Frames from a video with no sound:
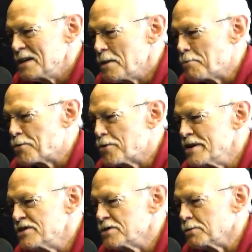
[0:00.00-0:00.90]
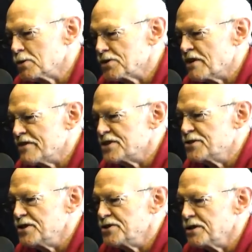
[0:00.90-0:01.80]
the principles of a
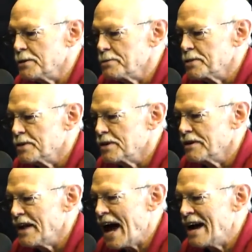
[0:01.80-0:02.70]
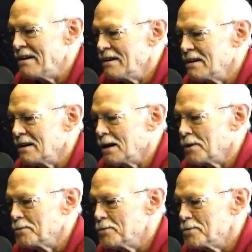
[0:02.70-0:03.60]
system than
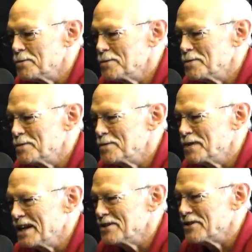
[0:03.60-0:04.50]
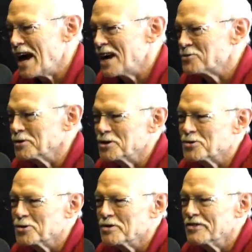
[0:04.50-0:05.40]
uh, than is actually
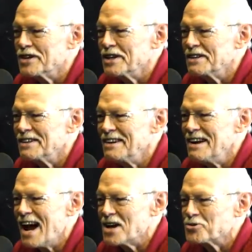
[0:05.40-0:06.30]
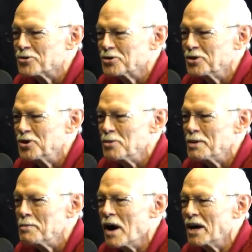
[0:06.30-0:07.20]
true of the natural
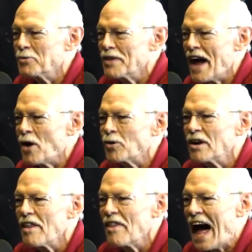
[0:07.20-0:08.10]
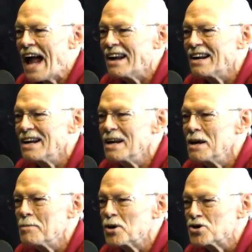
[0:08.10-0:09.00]
human mind without that
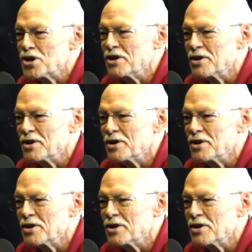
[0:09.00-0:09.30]
immersion.